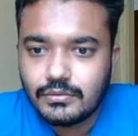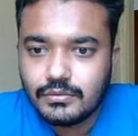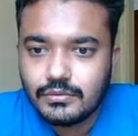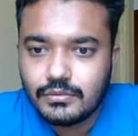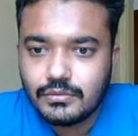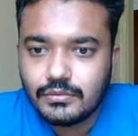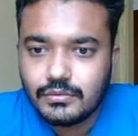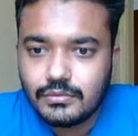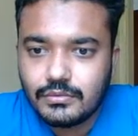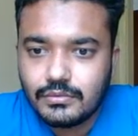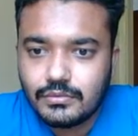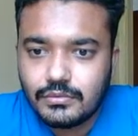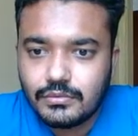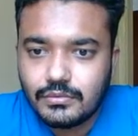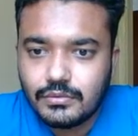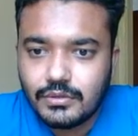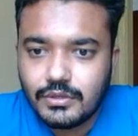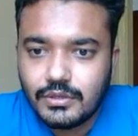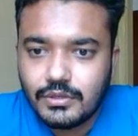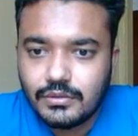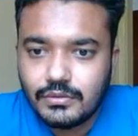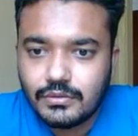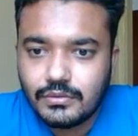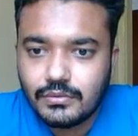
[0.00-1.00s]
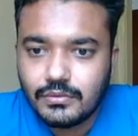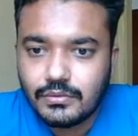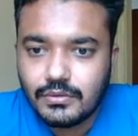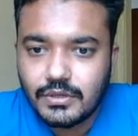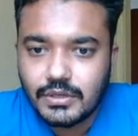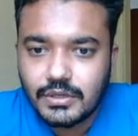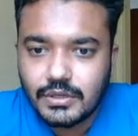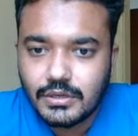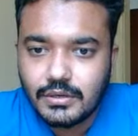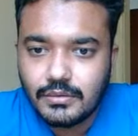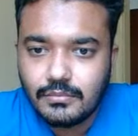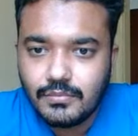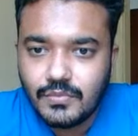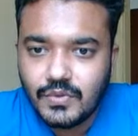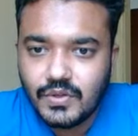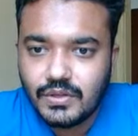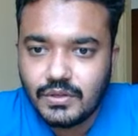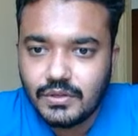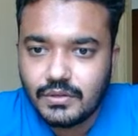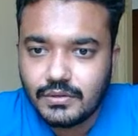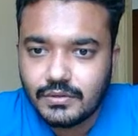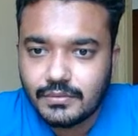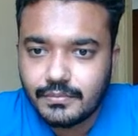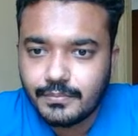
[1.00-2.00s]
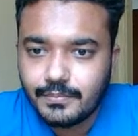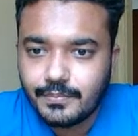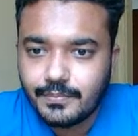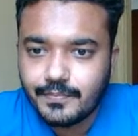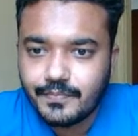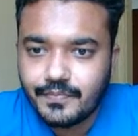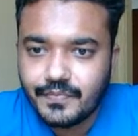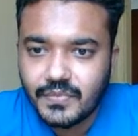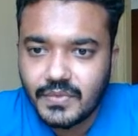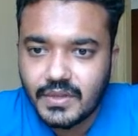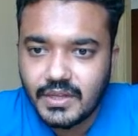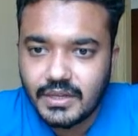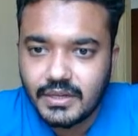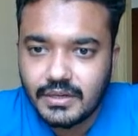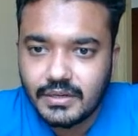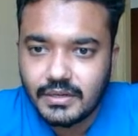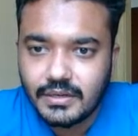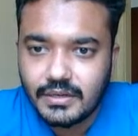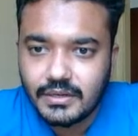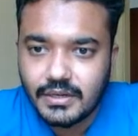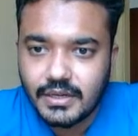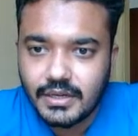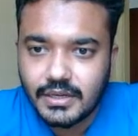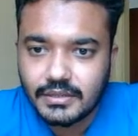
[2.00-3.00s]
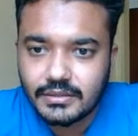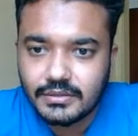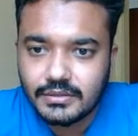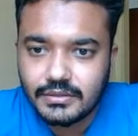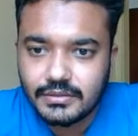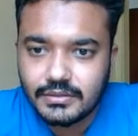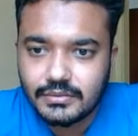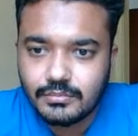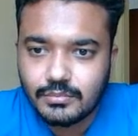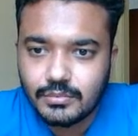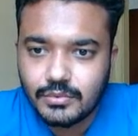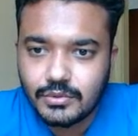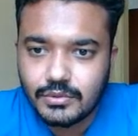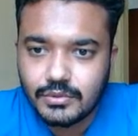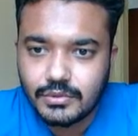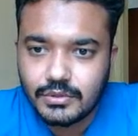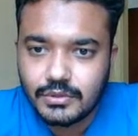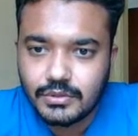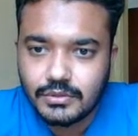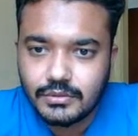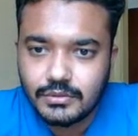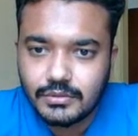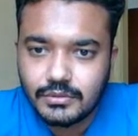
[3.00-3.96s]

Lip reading: So he's gonna come here and attack this pawn.